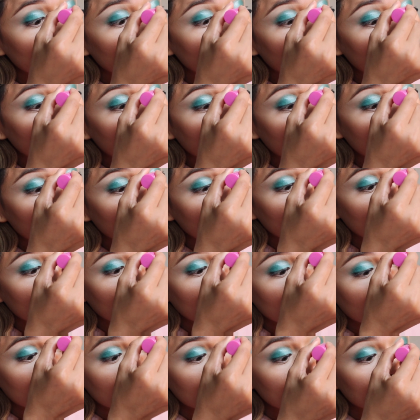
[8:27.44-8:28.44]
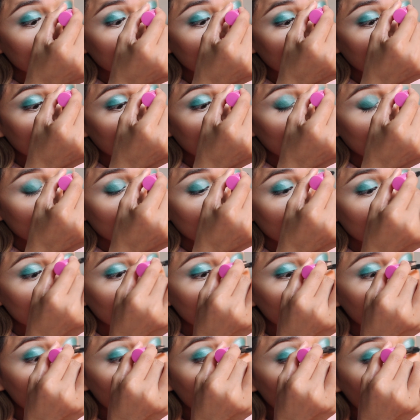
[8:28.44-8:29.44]
ahead and have a little mascara
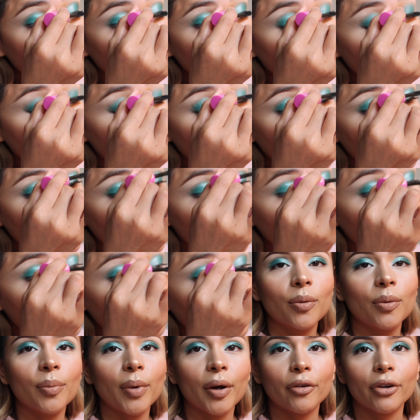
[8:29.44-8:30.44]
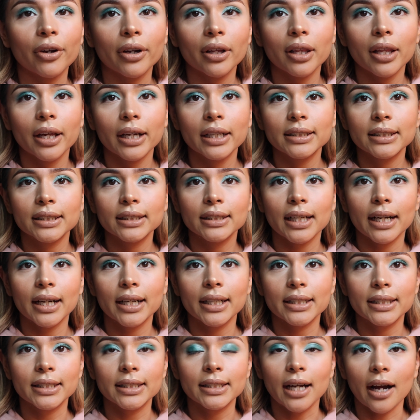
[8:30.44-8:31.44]
moment here. Oh, my ring light
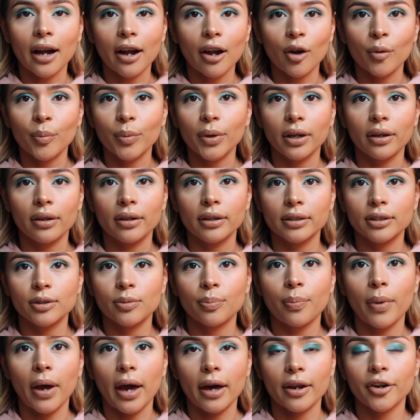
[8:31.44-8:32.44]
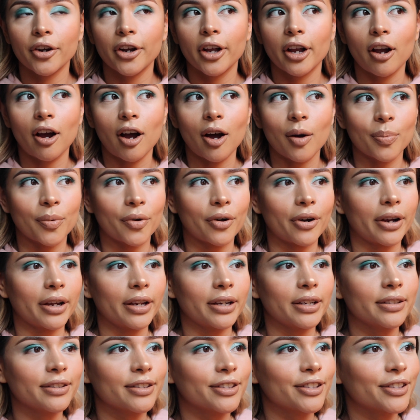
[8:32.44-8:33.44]
decided to die on me and it's battery
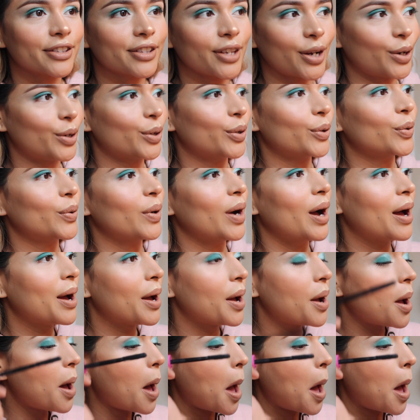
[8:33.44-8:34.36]
operated, so I